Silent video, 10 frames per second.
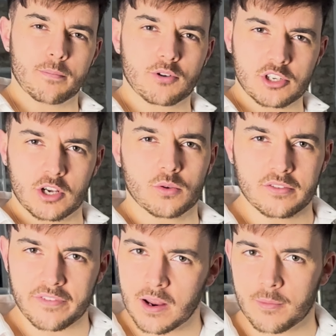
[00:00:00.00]
bridging or
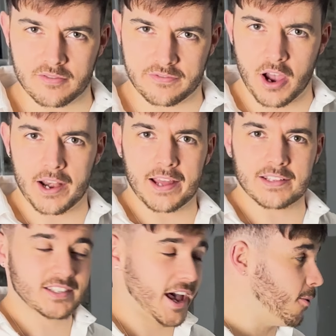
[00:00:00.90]
development
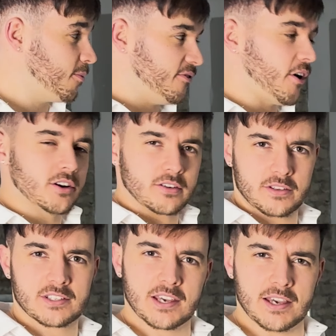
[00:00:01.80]
finance to help fund the
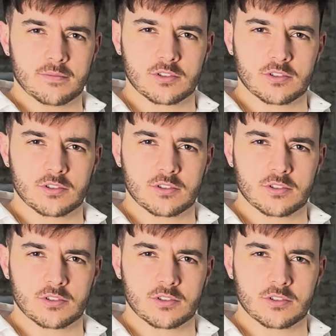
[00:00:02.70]
scheme.